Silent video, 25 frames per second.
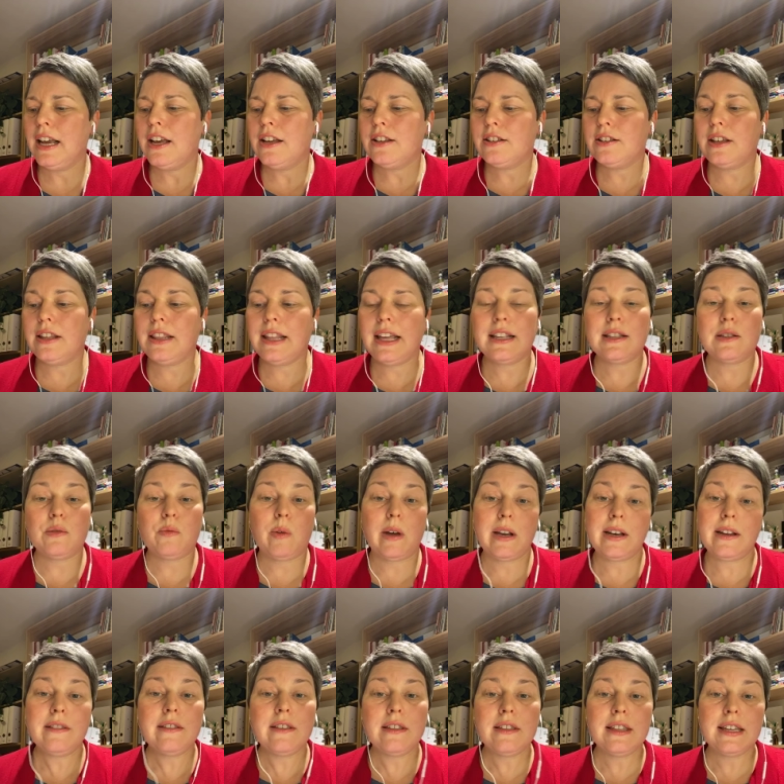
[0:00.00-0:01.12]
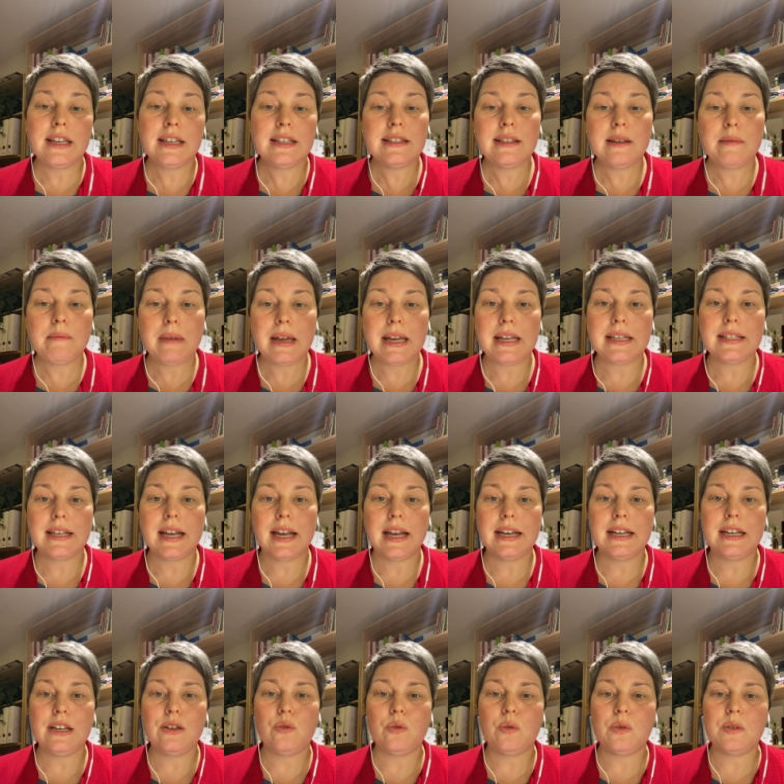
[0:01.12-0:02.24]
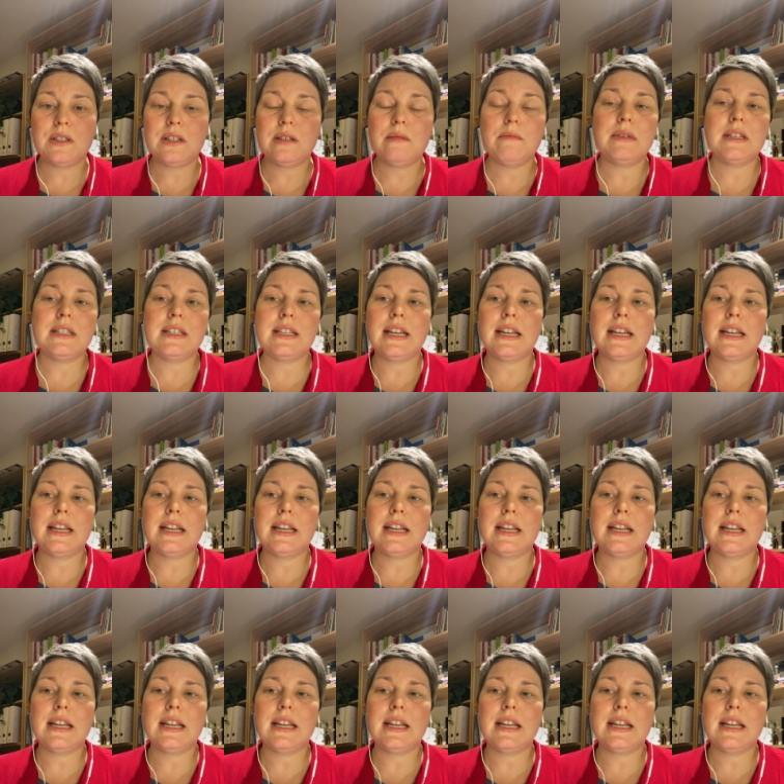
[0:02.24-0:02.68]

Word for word: So that's one of the things that makes honey awesome is